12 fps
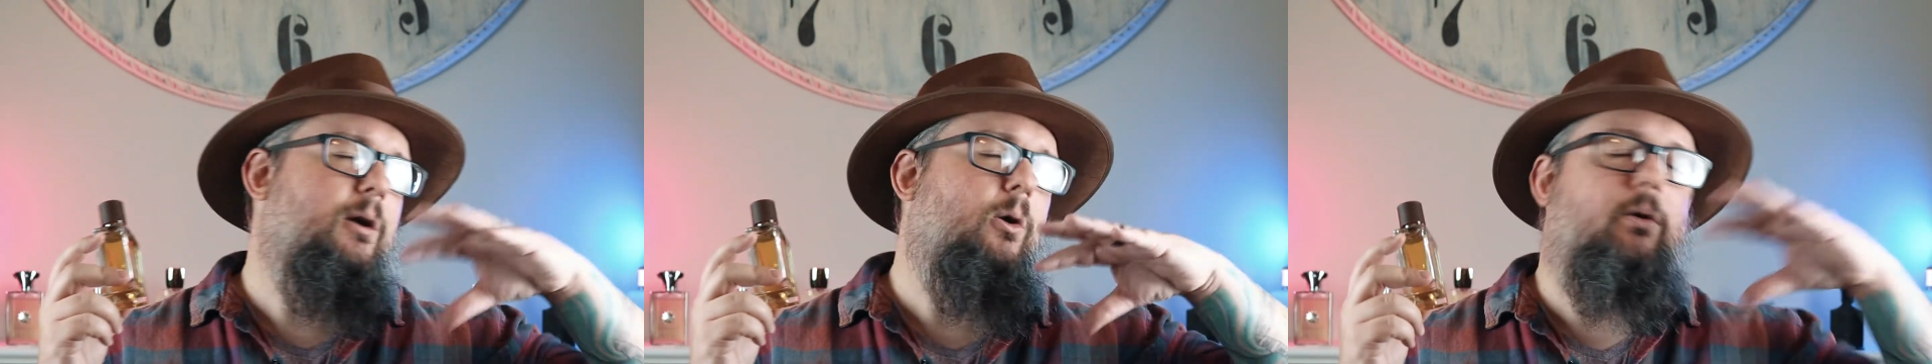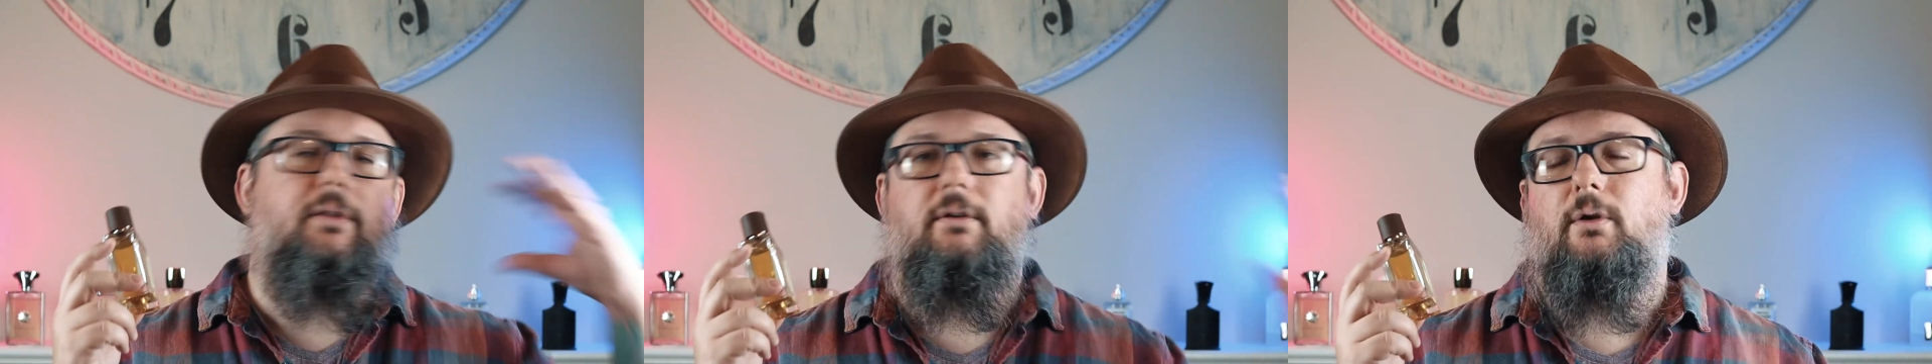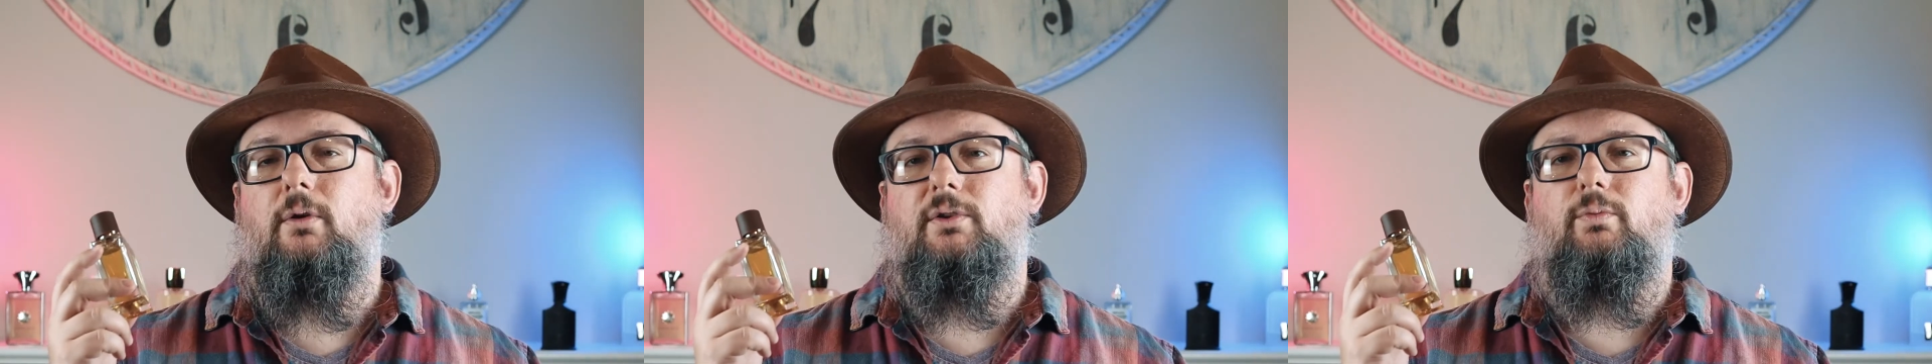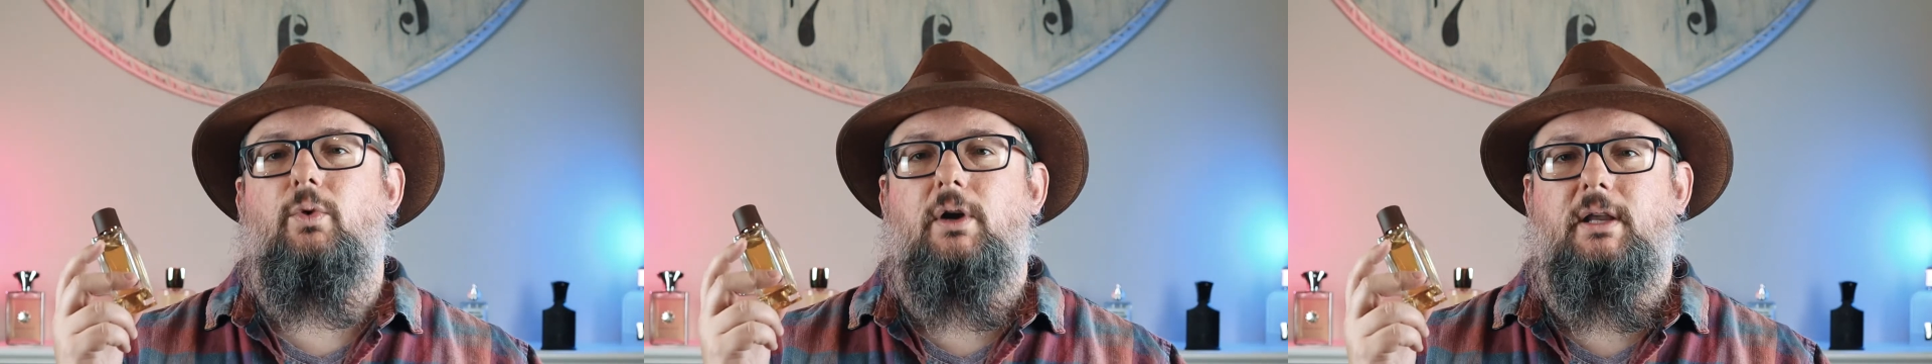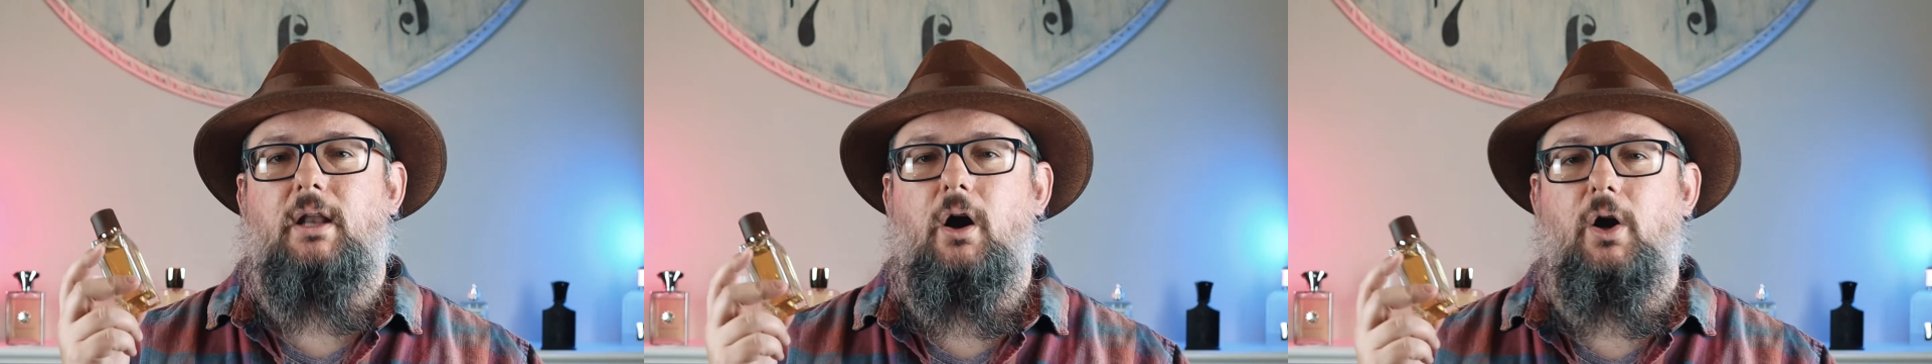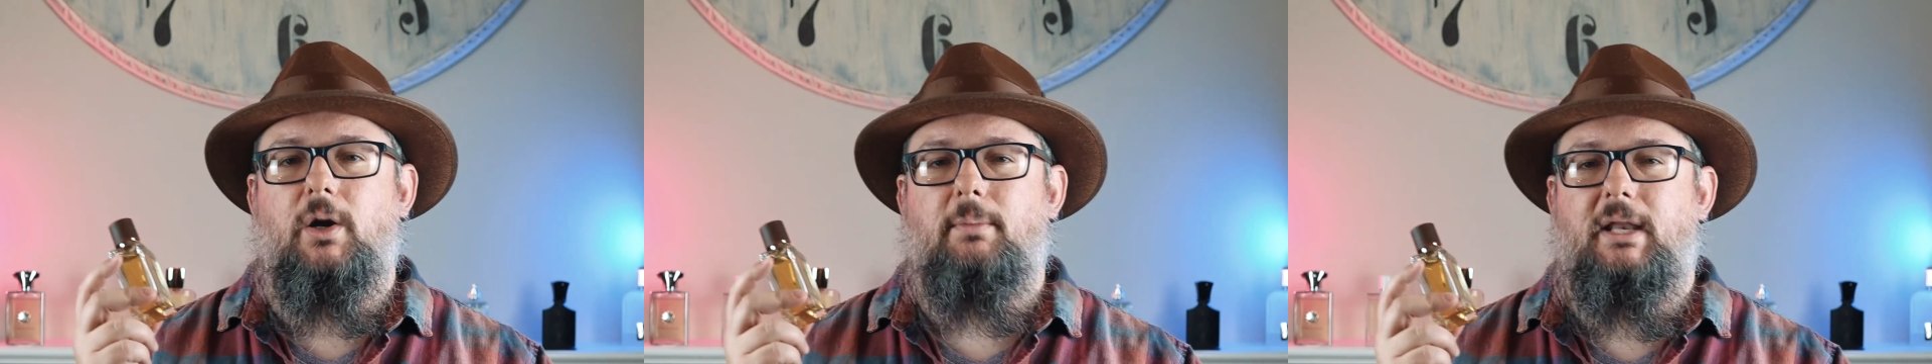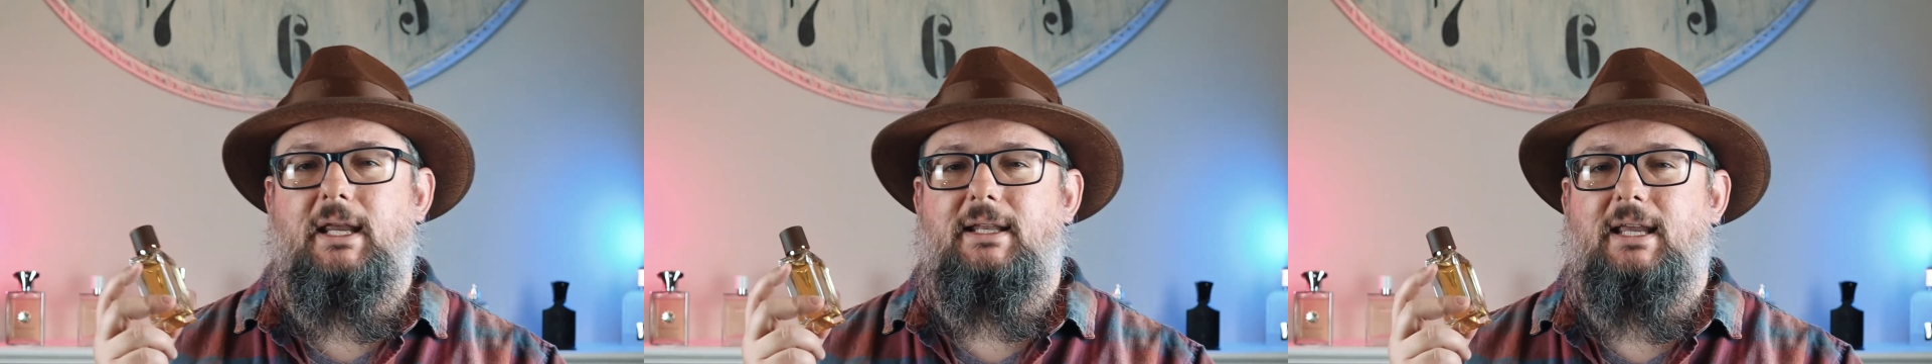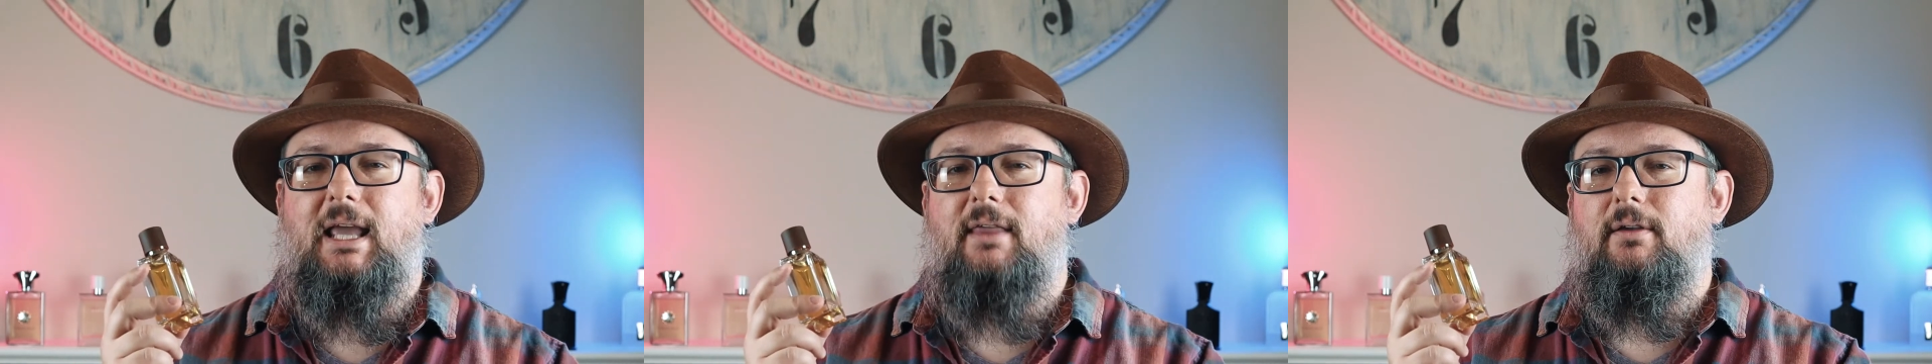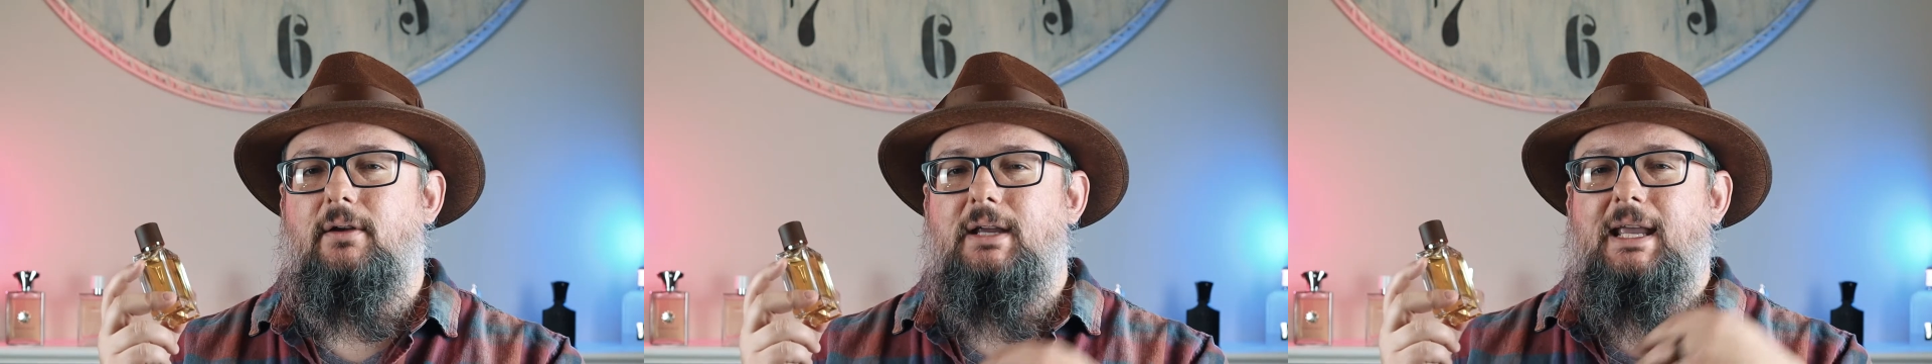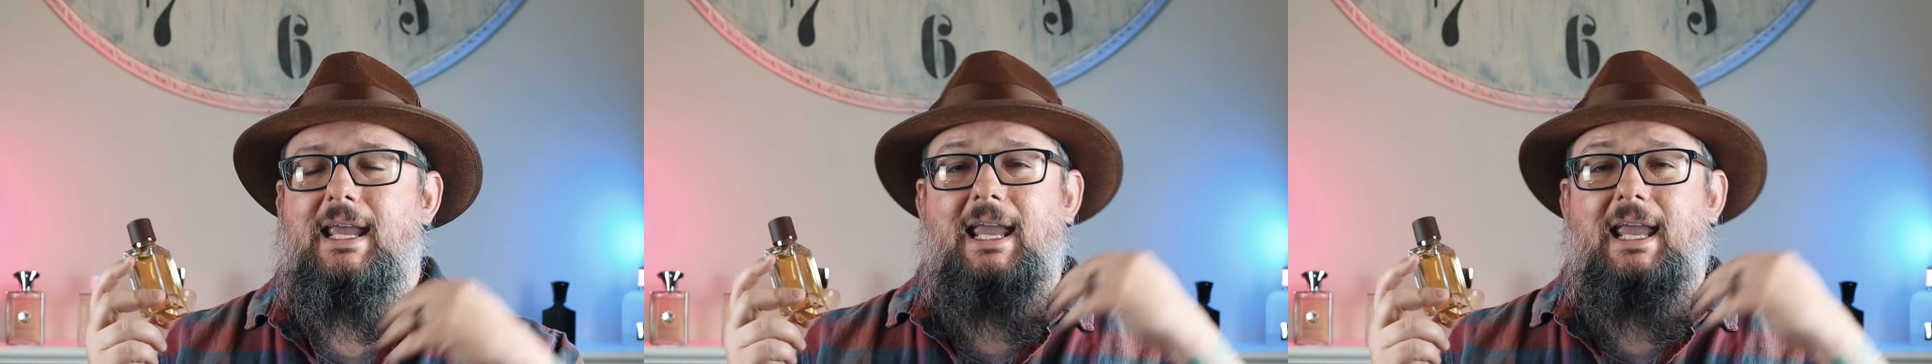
all the notes work in harmony together.